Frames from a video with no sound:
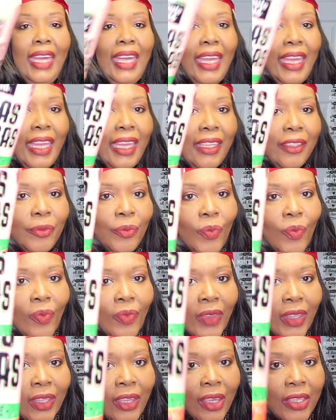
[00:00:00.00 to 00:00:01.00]
And
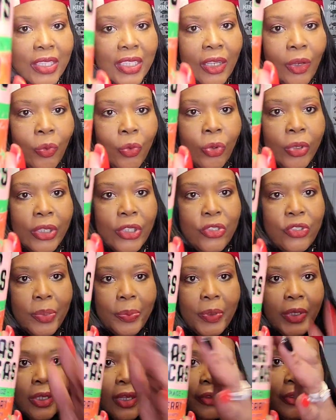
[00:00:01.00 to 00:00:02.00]
y'all see the water
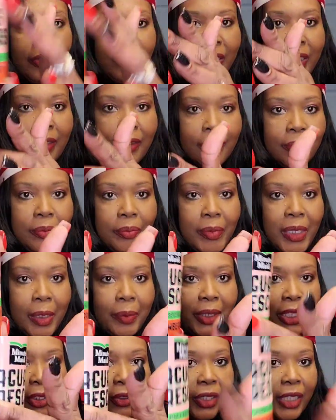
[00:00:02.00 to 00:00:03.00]
dripping off of it.
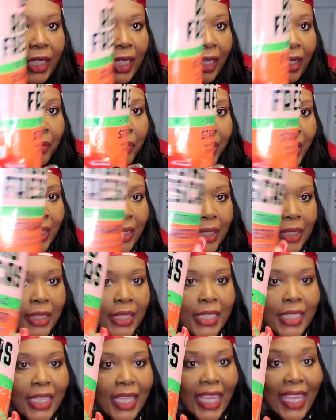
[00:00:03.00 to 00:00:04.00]
Maybe you can't, but it
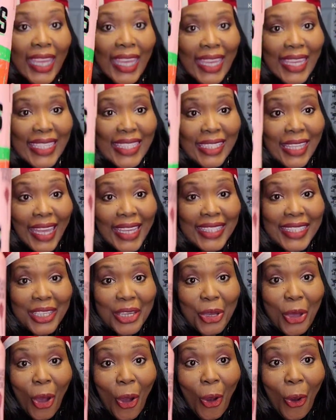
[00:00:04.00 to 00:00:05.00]
is. It's nice
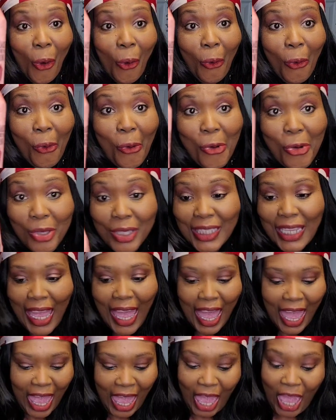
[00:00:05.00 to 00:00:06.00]
and cold.
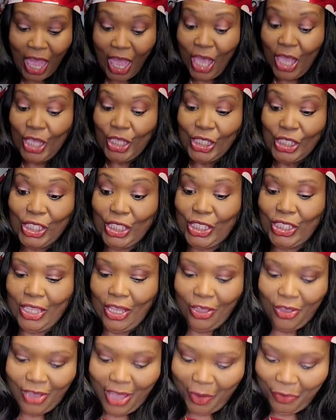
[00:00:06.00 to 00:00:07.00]

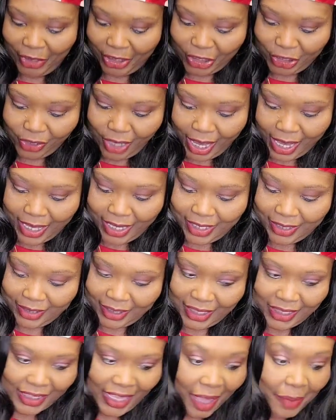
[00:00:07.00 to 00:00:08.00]
So I'm gonna try
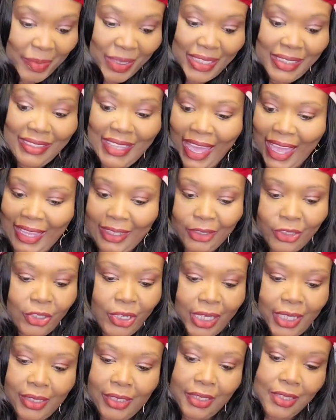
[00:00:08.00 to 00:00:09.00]
it because I've been dying to
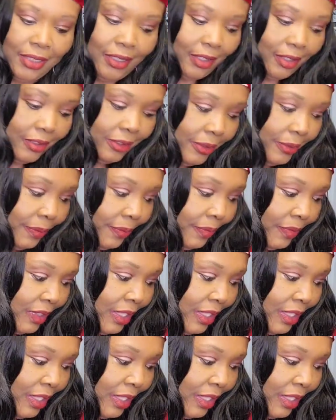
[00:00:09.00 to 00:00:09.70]
try this, y'all.